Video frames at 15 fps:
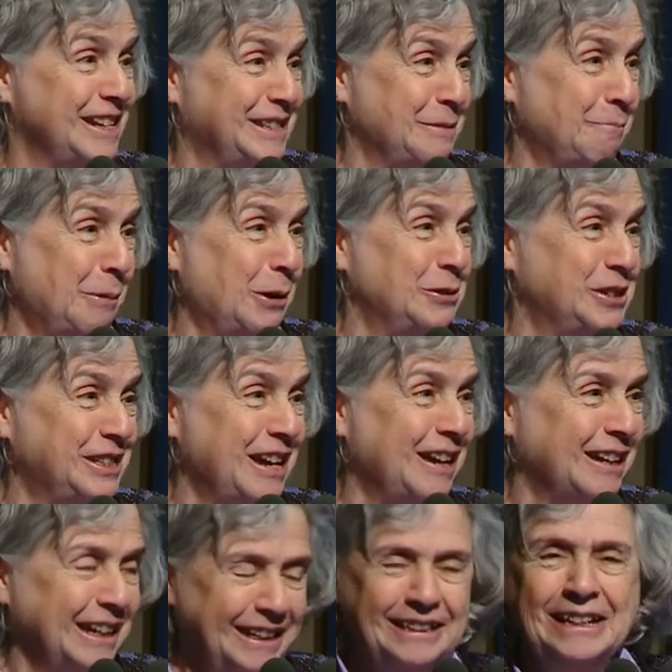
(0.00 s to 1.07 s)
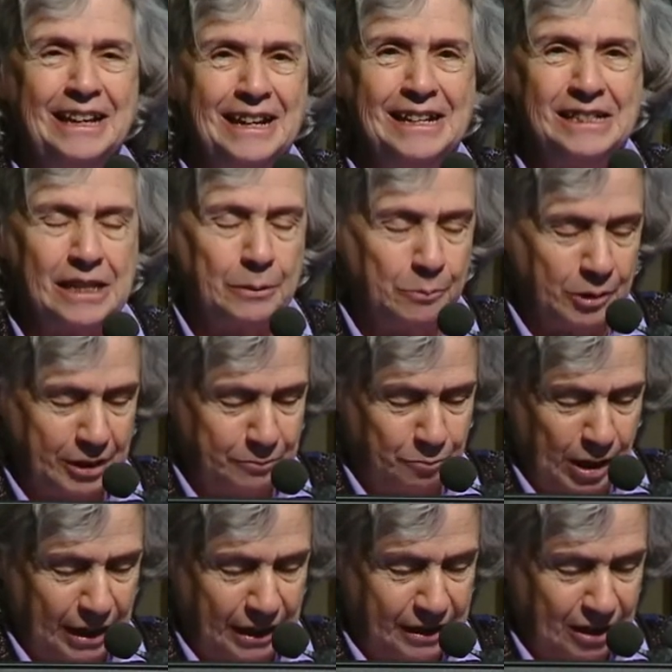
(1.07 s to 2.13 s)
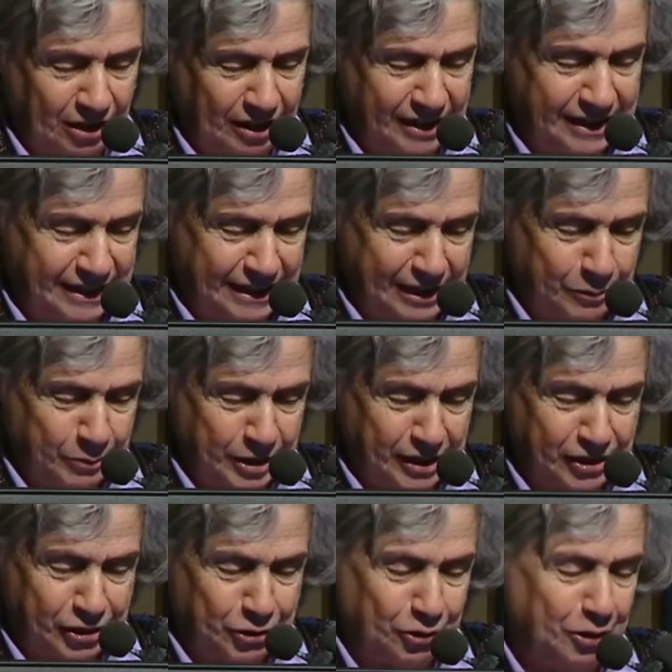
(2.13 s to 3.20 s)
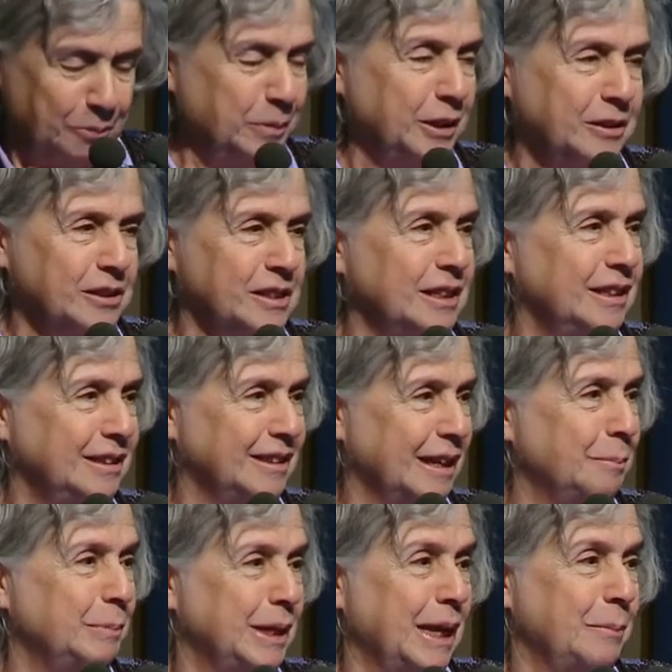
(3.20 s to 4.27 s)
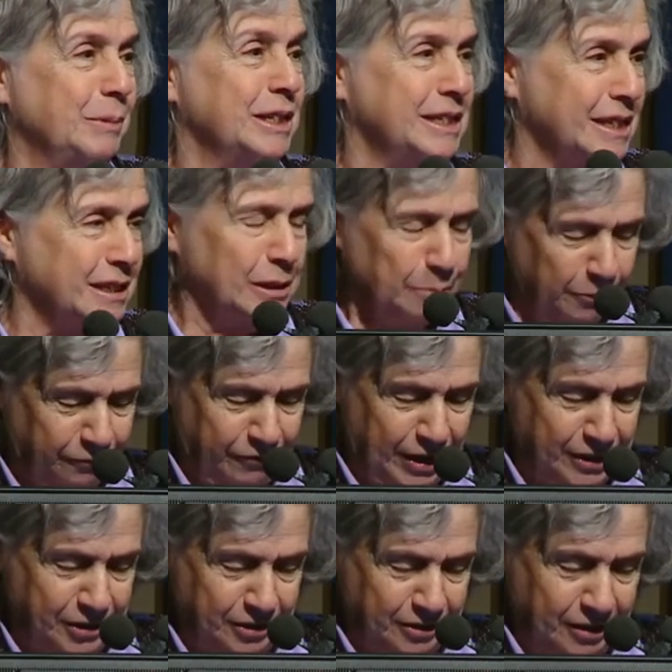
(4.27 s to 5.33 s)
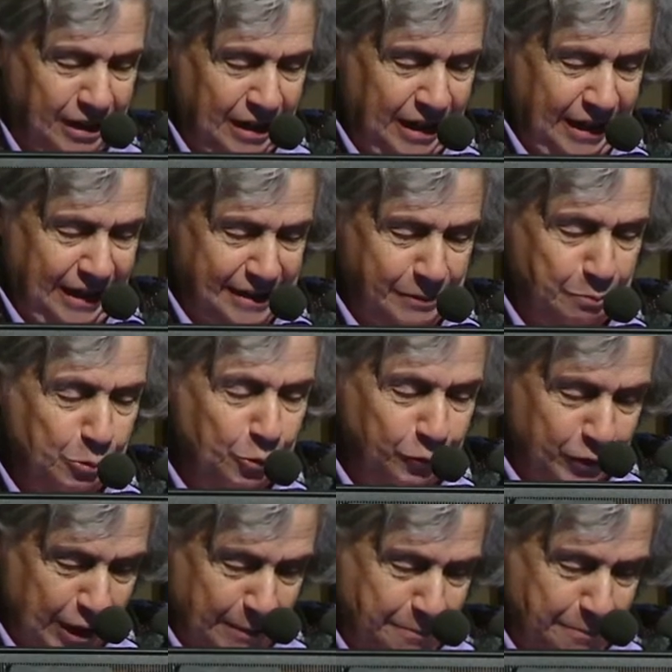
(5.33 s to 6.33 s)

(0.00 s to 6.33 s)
as a postdoc, and someone recognized this was a star because he then became an assistant professor. He's moved